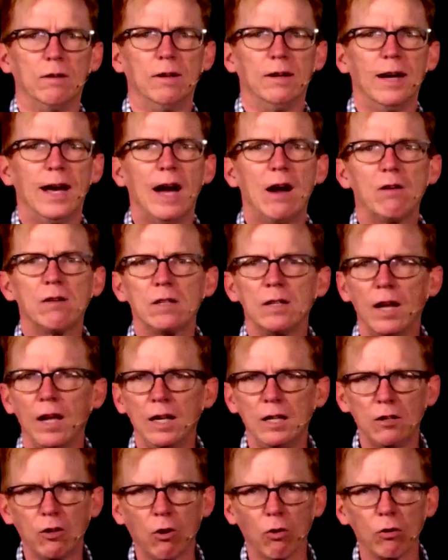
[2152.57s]
How can I
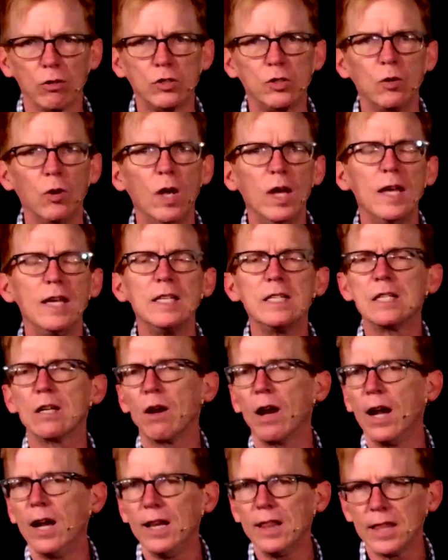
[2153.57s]
encourage you? Is there
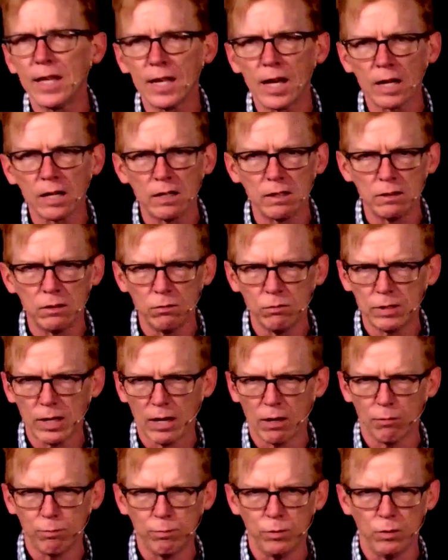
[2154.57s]
anything I can do to
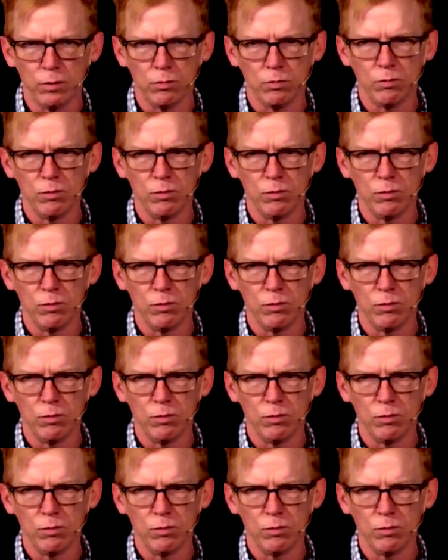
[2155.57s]
help you?